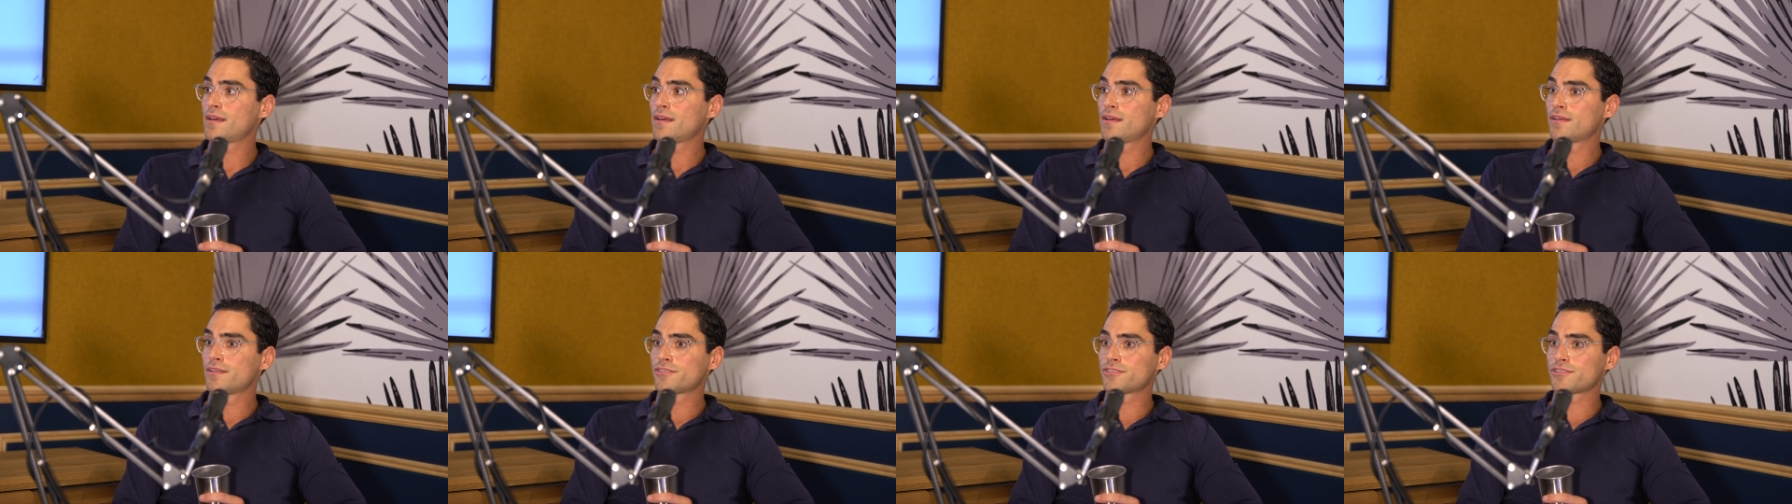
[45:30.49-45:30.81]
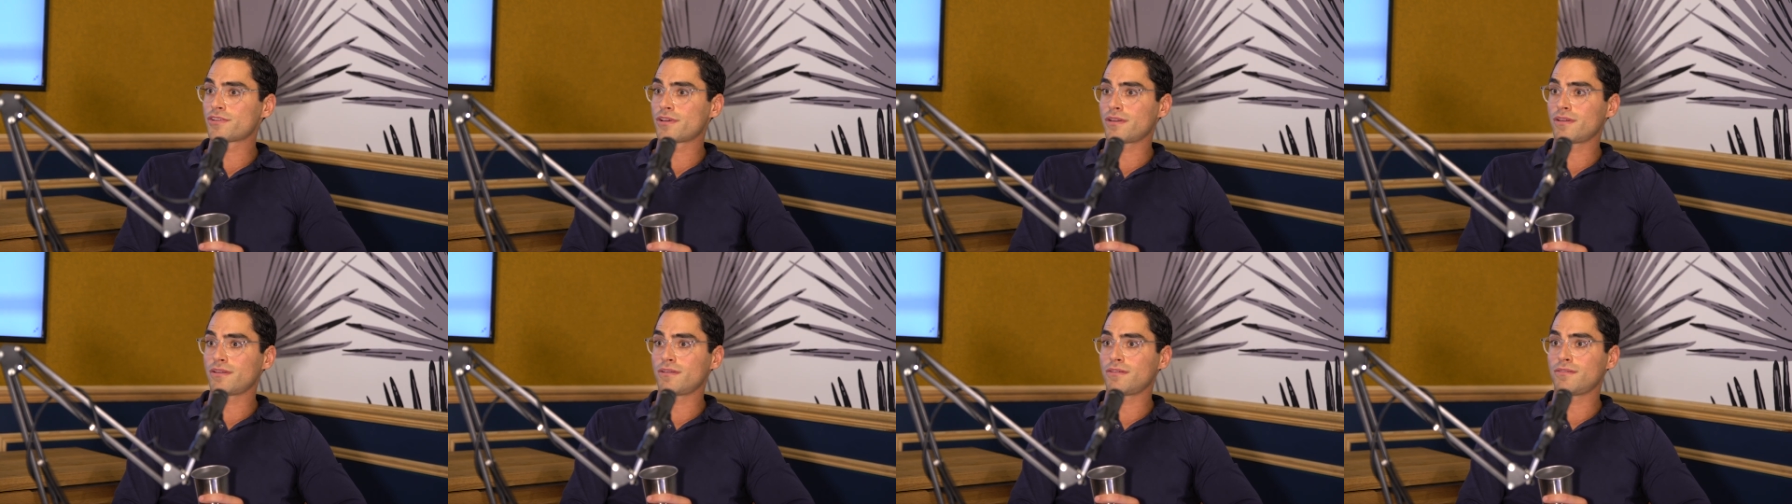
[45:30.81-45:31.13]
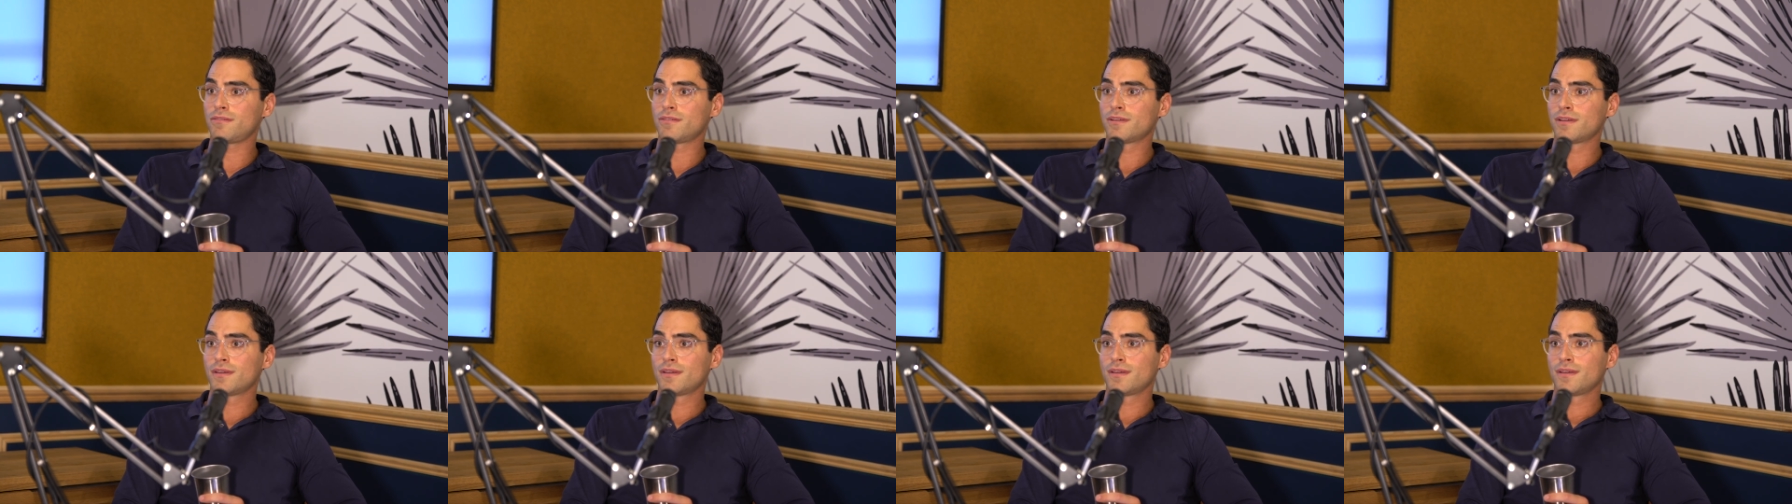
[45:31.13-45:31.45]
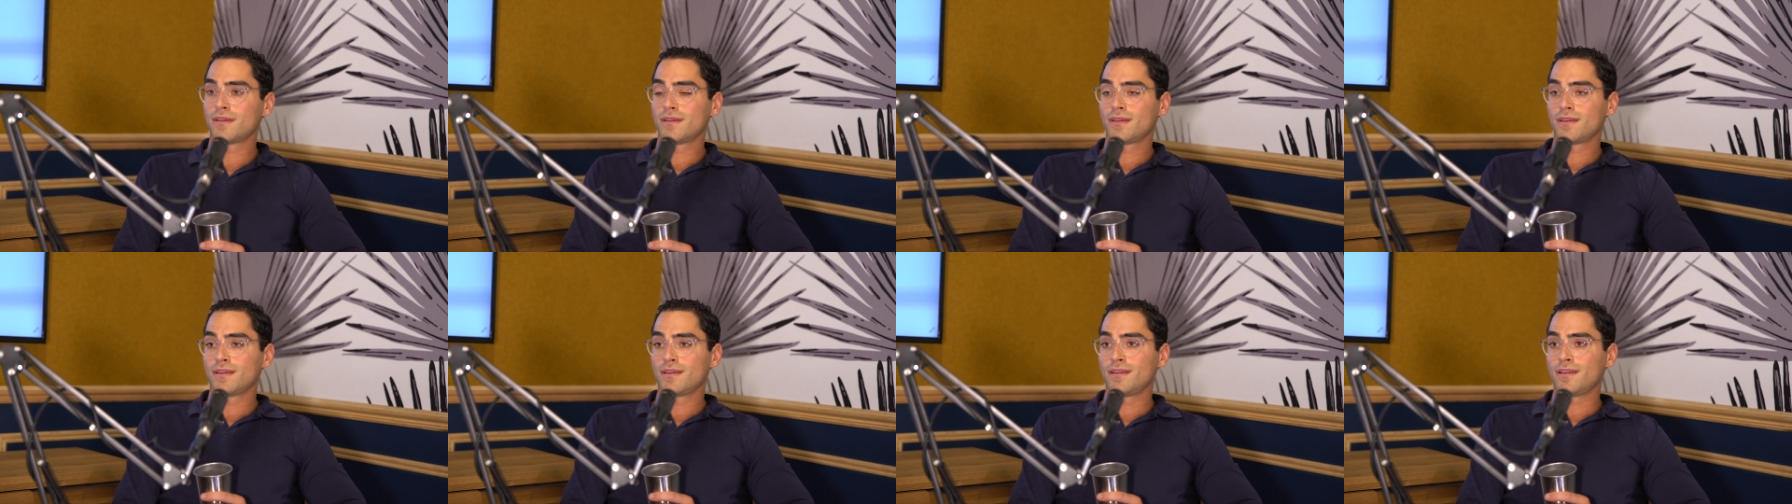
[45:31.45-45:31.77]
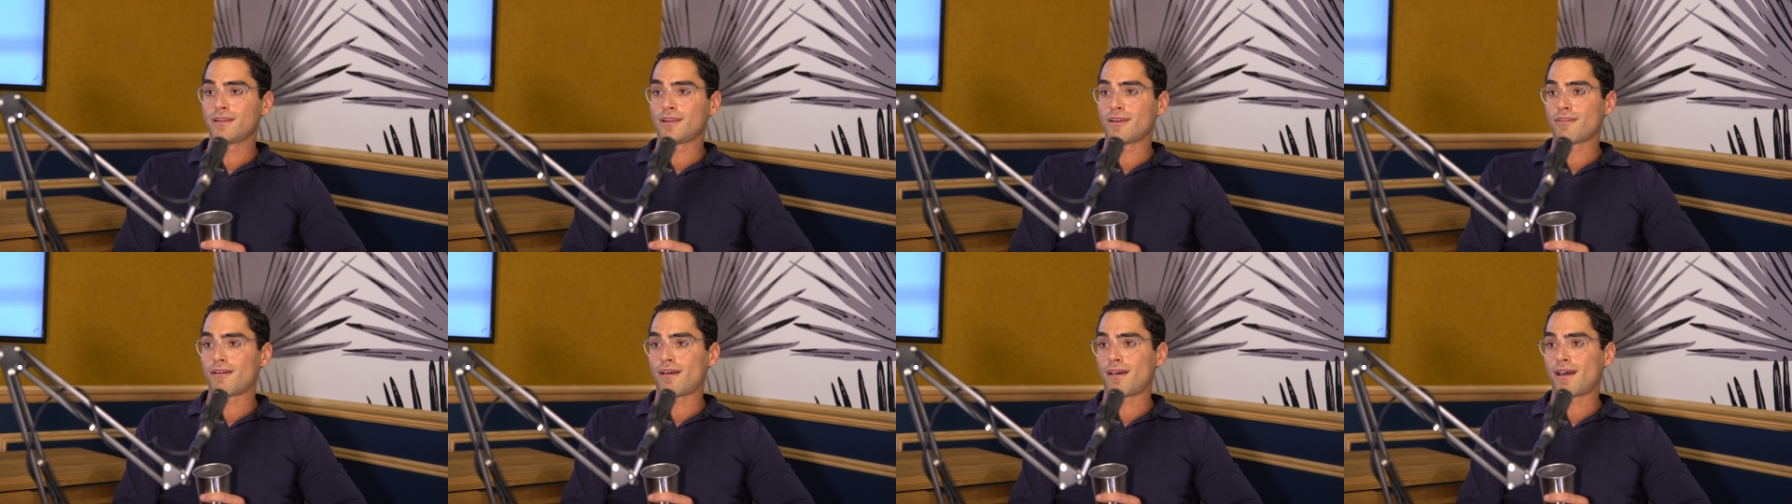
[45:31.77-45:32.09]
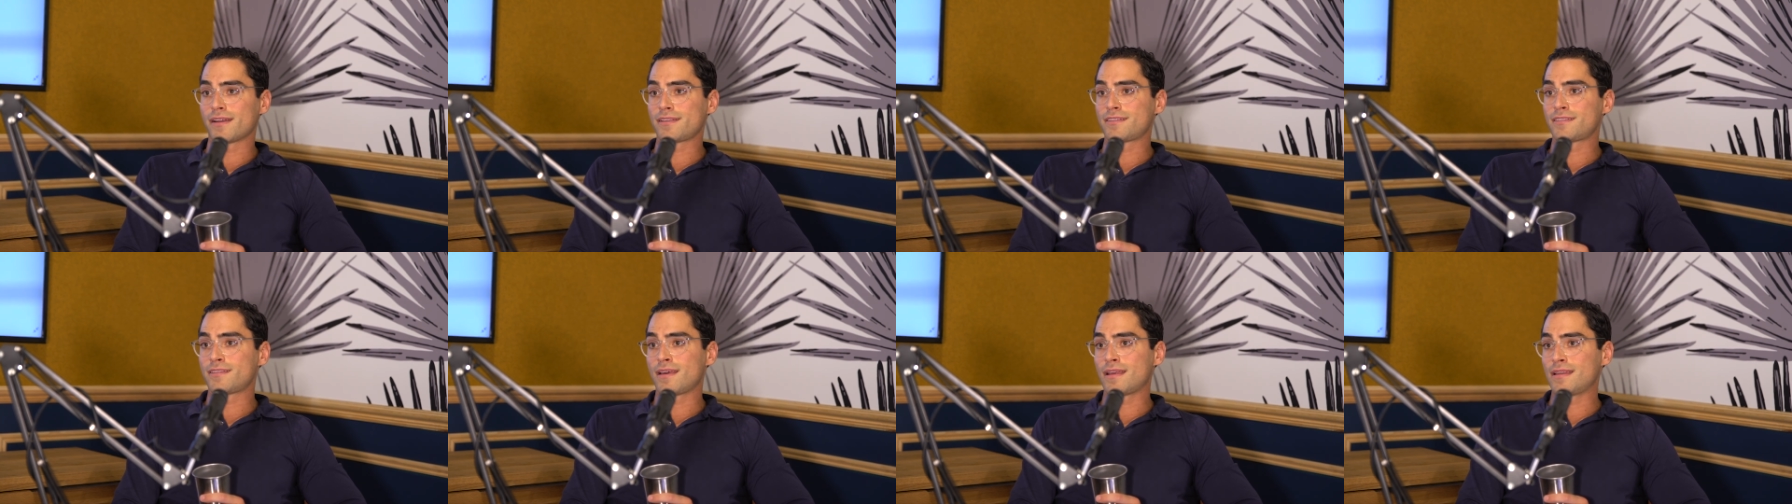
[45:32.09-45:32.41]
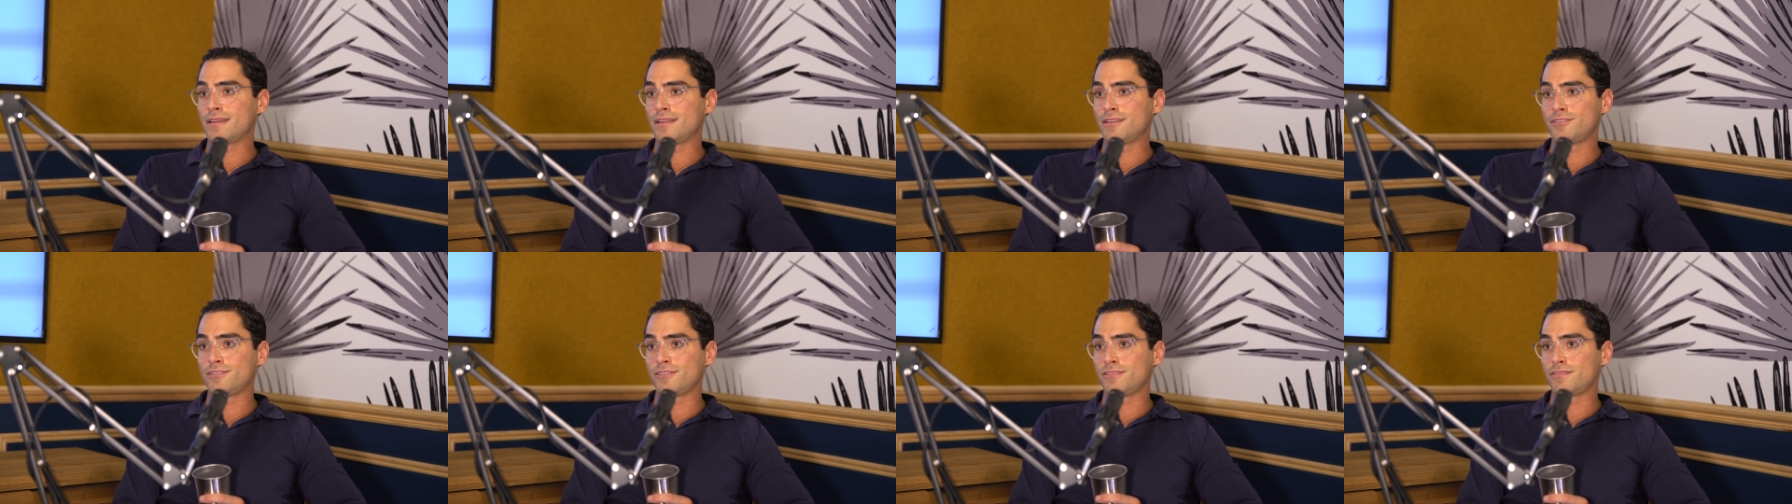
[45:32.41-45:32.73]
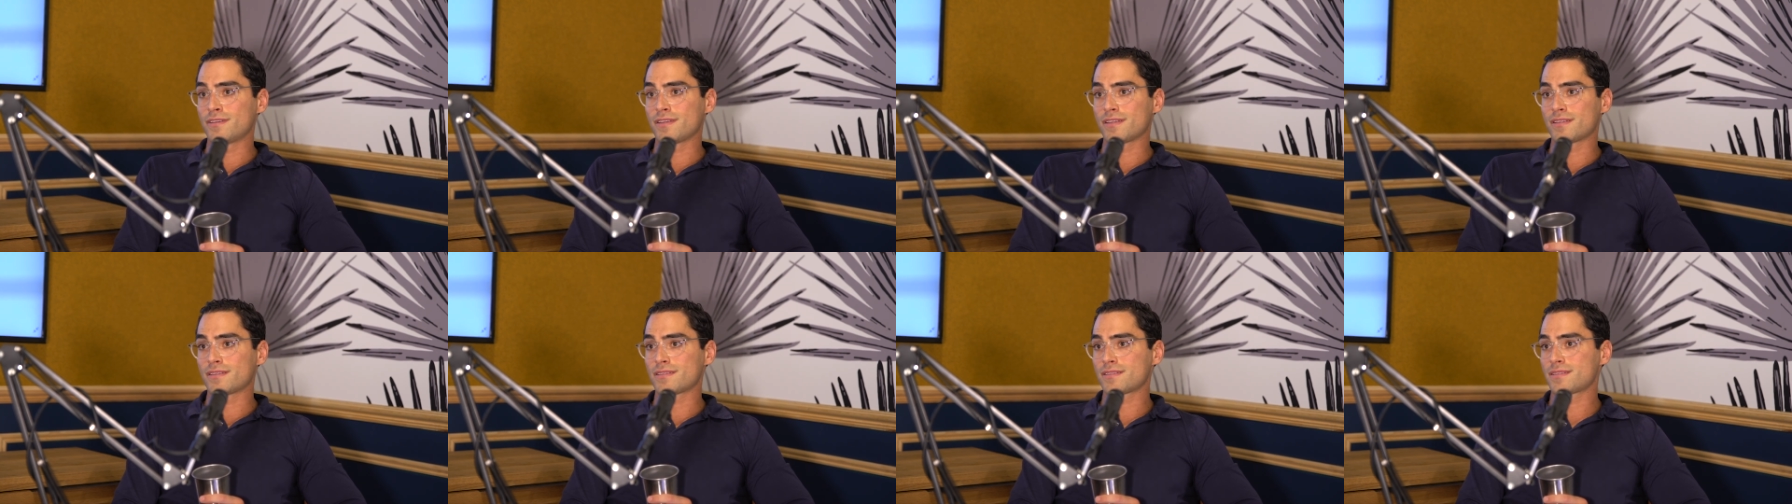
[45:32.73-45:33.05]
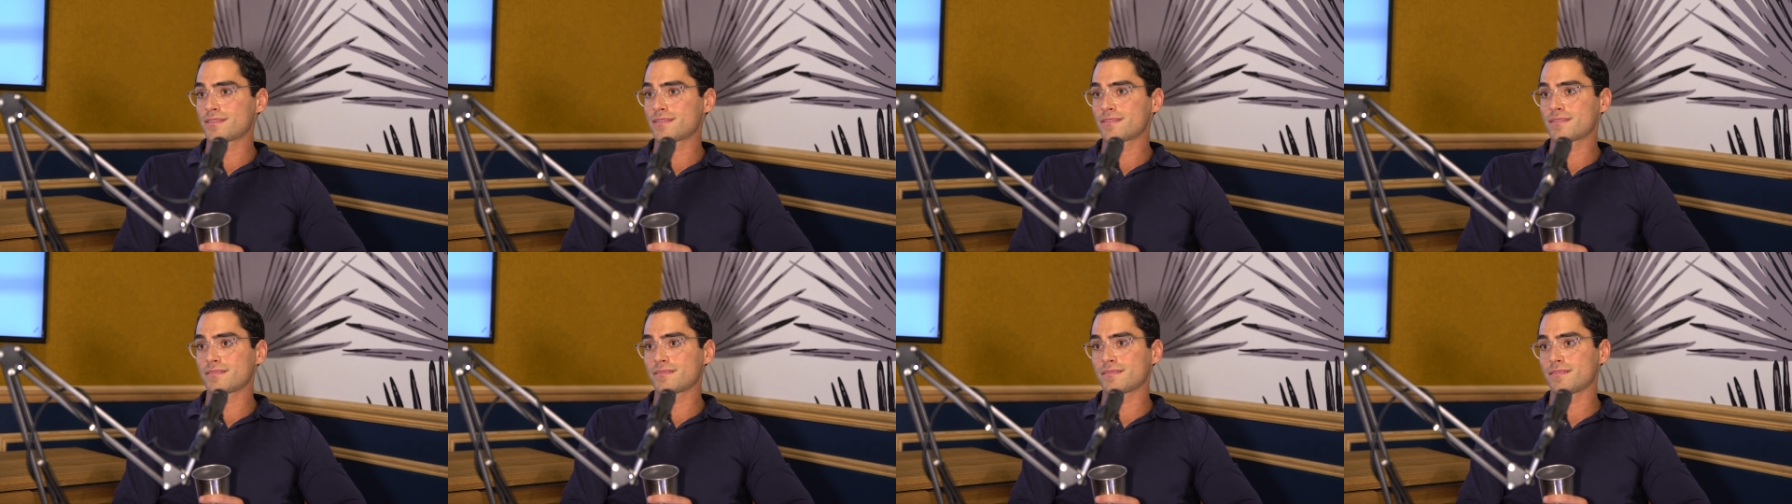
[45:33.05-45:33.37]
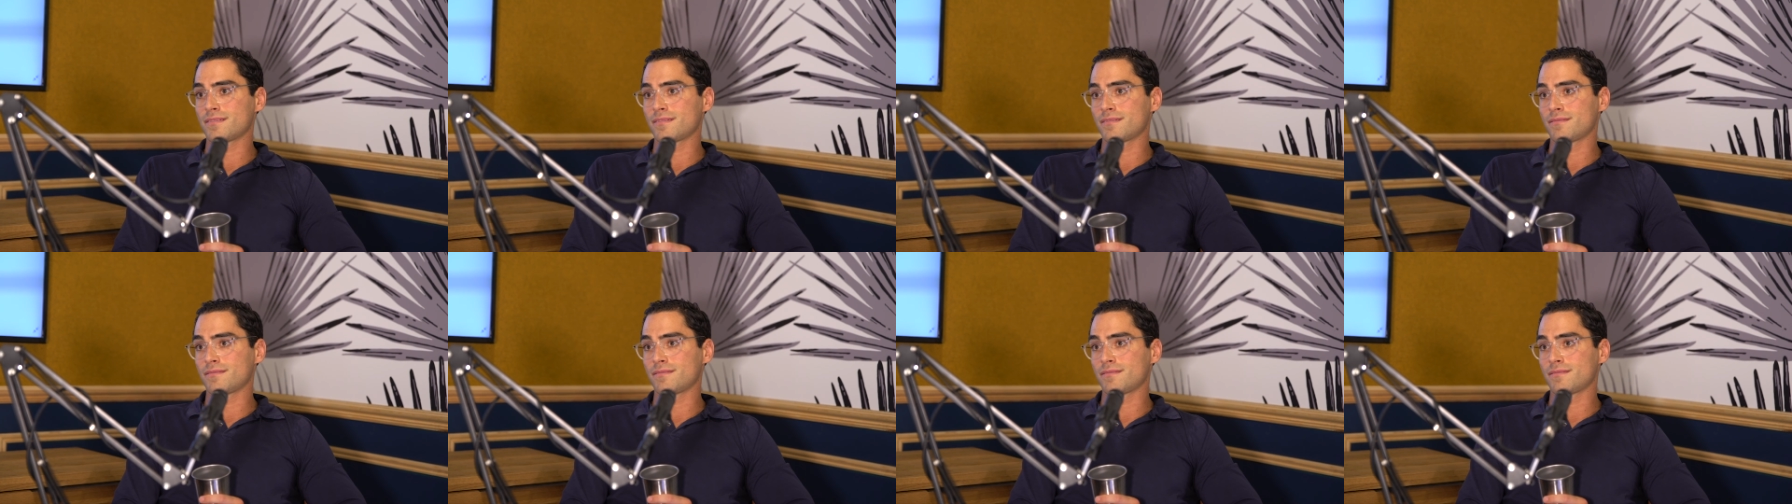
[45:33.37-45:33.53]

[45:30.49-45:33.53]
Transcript: So, you know, I certainly do this